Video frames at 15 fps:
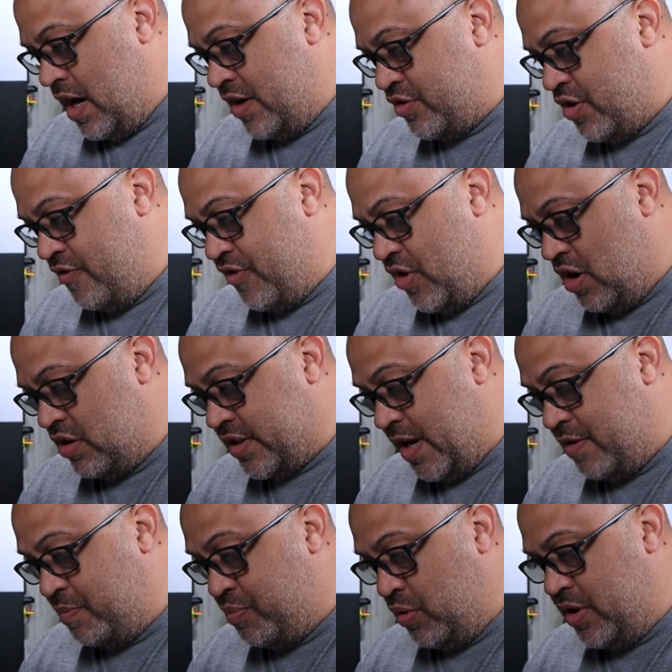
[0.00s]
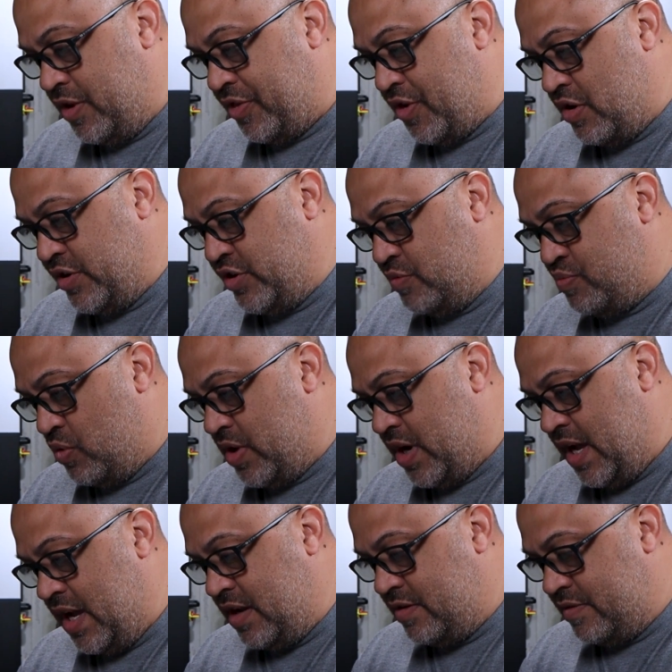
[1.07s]
All right, so far it looks like we pulled in
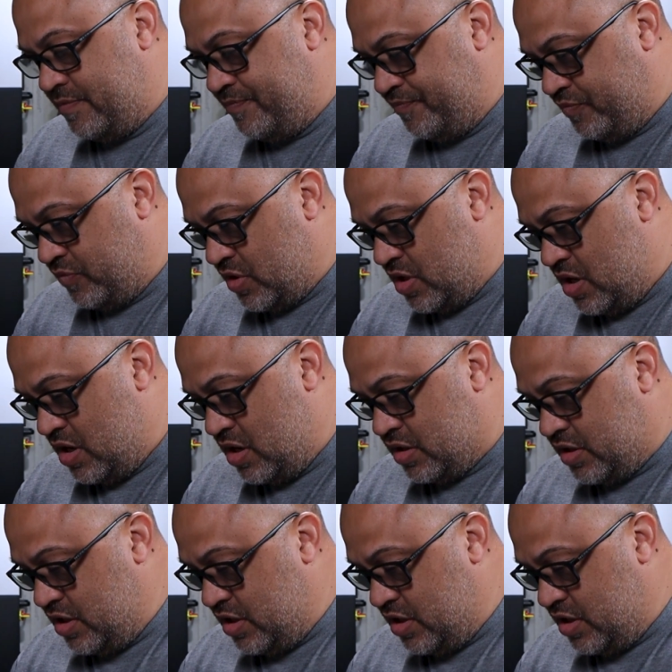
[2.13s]
32.8 uh,